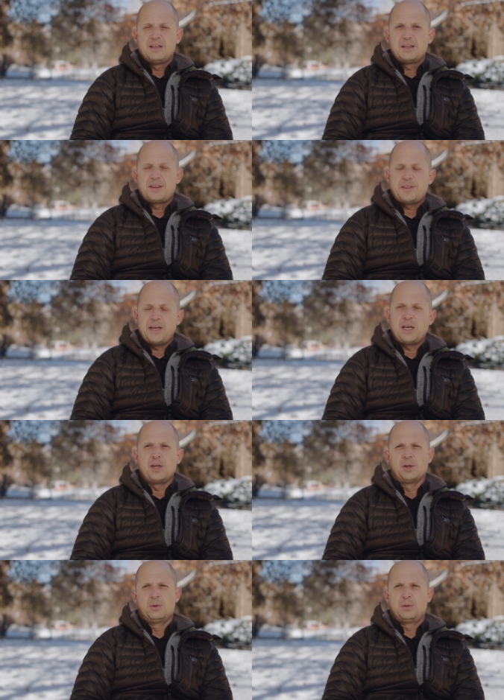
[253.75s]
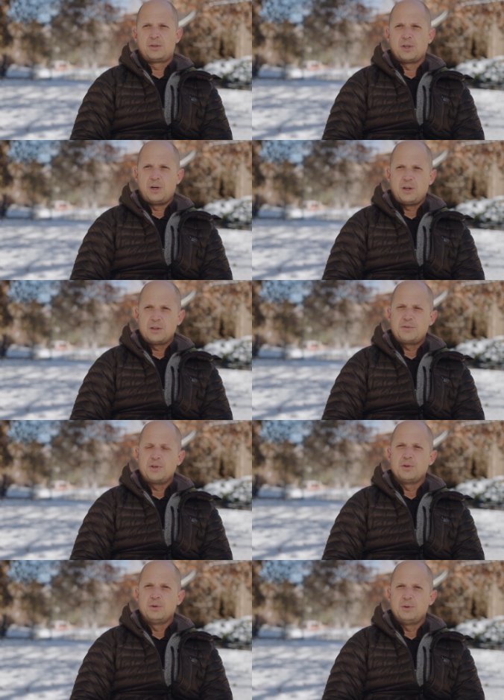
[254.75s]
thank you to all of
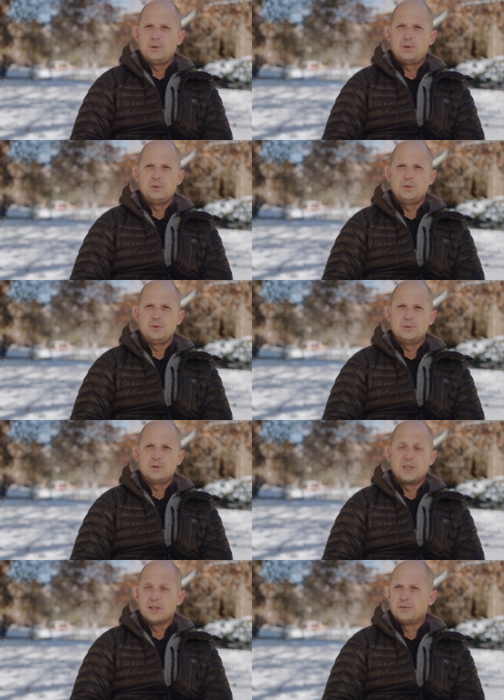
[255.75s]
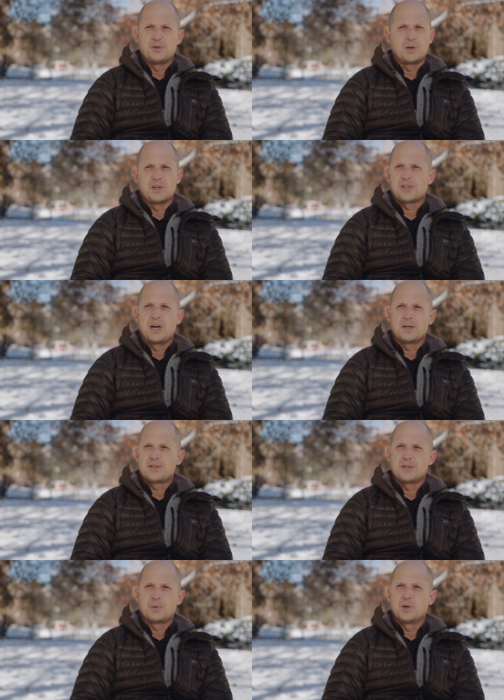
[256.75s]
you who give to our
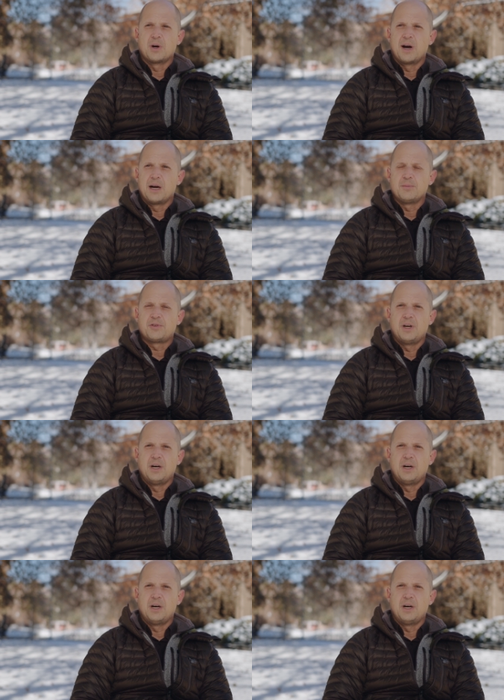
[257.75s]
scholarship programs.